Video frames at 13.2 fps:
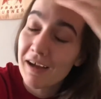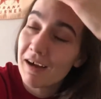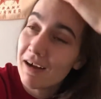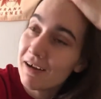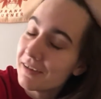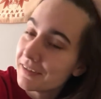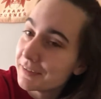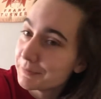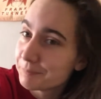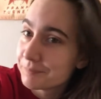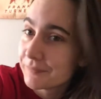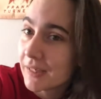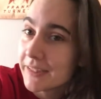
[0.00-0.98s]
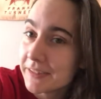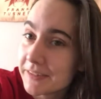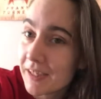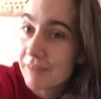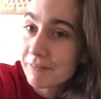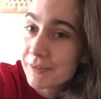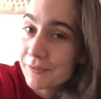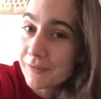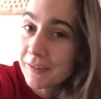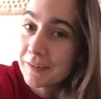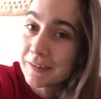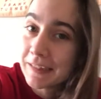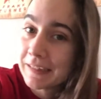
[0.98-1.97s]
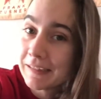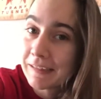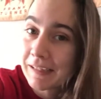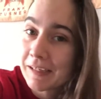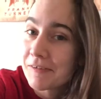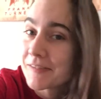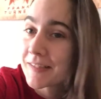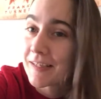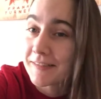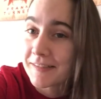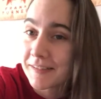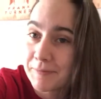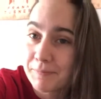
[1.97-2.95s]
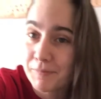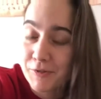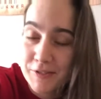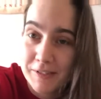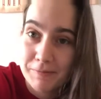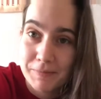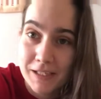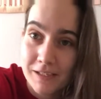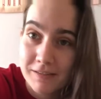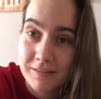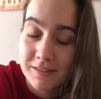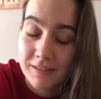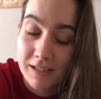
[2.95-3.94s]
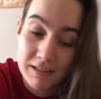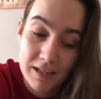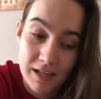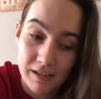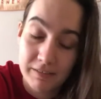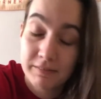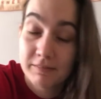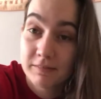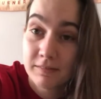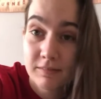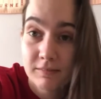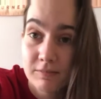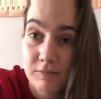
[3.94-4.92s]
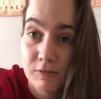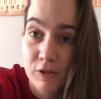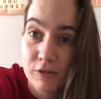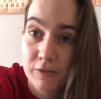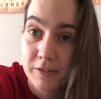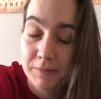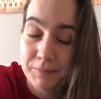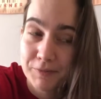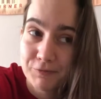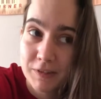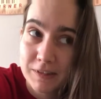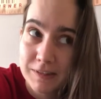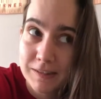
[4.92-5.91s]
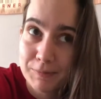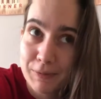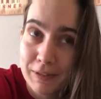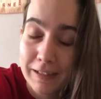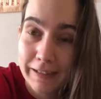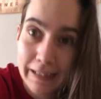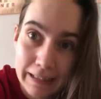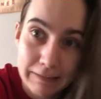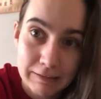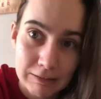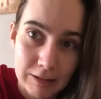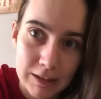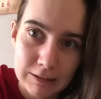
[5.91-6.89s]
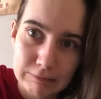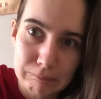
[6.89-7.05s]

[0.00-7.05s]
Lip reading: I did not record anything else last night, mostly because I curled up and fell asleep at like 8 o'clock.